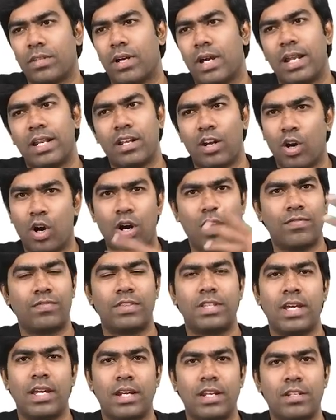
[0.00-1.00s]
And there are a lot
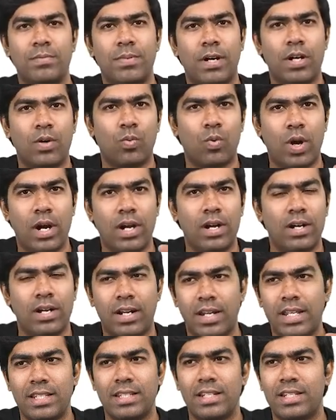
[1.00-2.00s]
of theories, but one
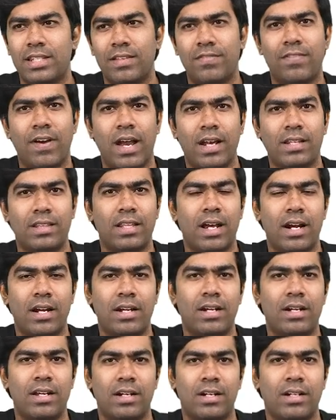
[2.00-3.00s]
reason is the fact
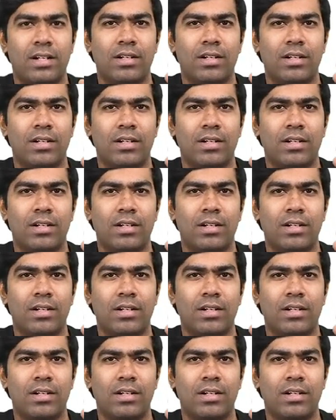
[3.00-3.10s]
that